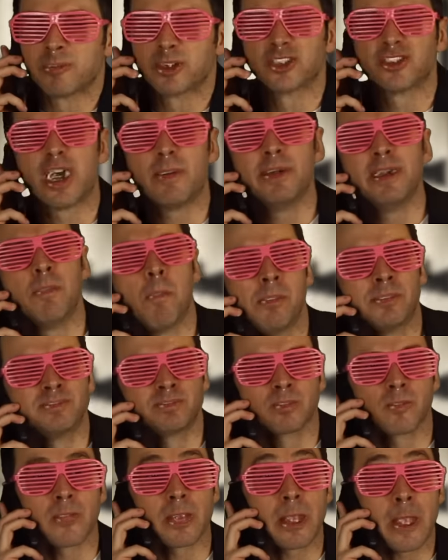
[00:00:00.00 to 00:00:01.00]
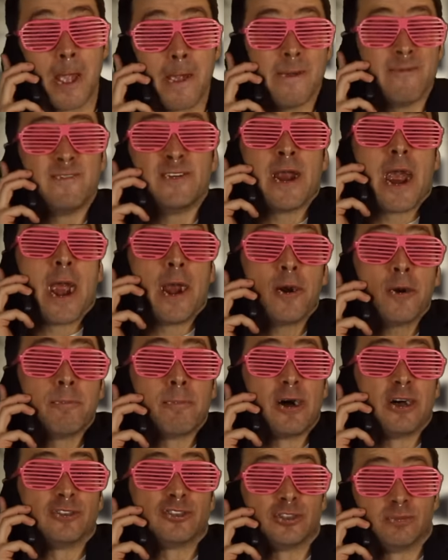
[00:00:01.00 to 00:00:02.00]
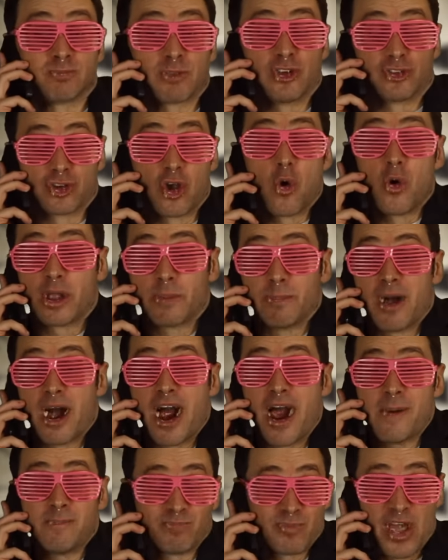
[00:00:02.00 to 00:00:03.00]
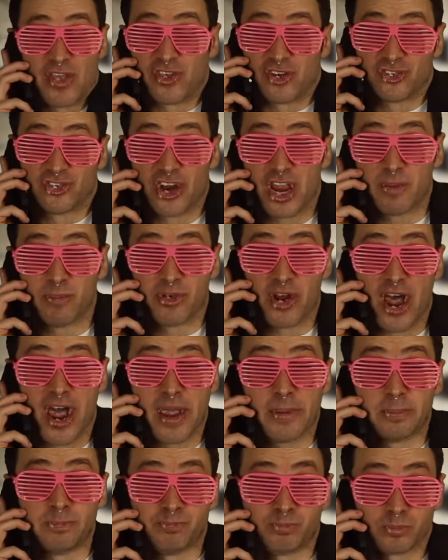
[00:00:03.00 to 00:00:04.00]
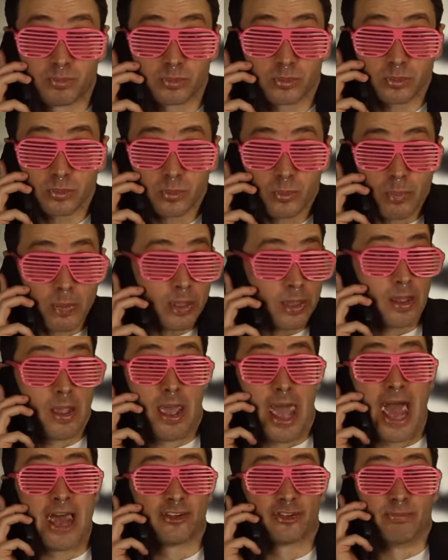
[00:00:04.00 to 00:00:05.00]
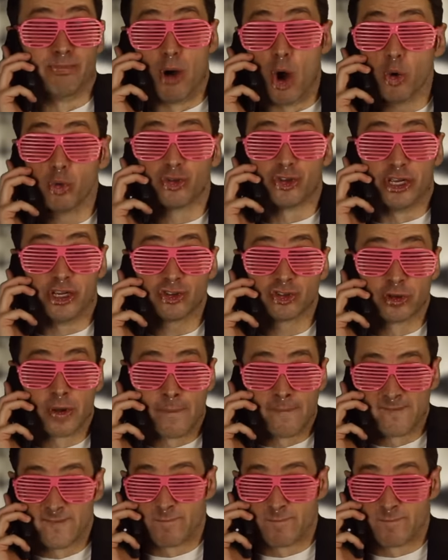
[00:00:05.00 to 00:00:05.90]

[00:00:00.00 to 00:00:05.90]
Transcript: Because, I mean, if an Airbus is going by at the same time as Moses,